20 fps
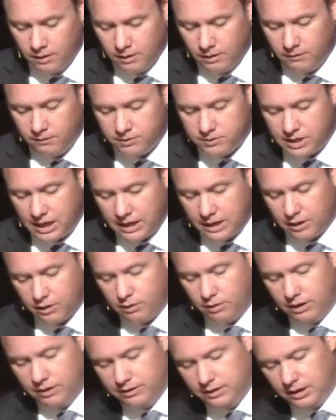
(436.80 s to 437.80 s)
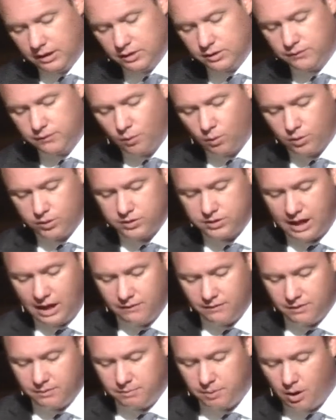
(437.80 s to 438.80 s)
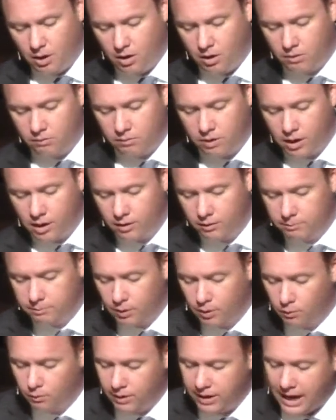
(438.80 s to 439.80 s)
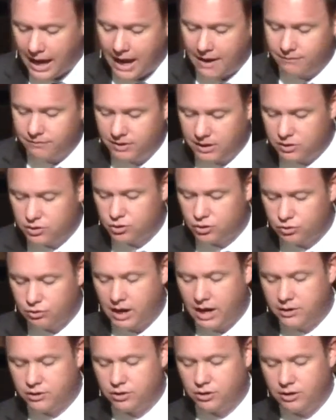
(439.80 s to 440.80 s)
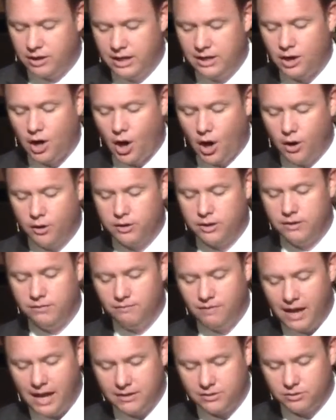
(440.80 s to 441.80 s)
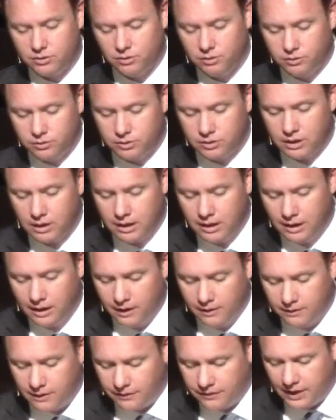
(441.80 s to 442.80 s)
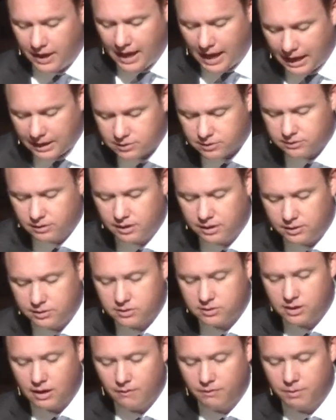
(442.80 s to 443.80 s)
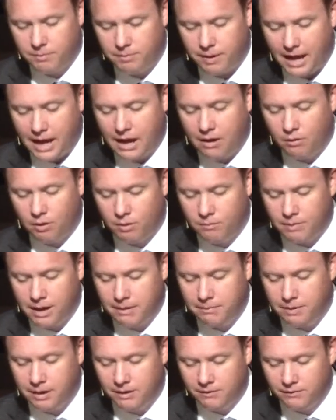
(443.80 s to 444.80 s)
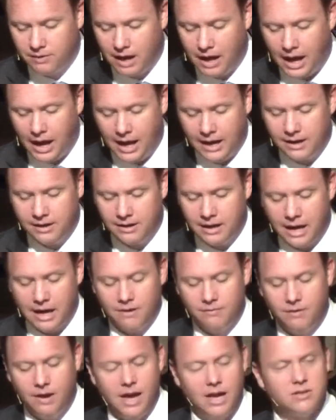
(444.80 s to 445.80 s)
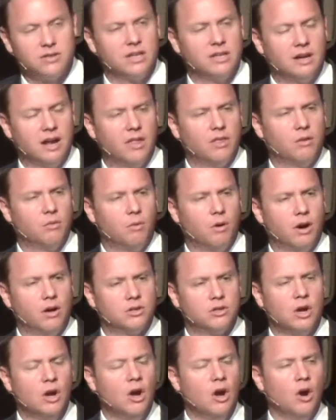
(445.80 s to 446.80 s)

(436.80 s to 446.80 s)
In 2 Corinthians 4 7, Paul wrote, But we have this treasure in earthen vessels that the excellence of the power may be of God and not of us. In other words,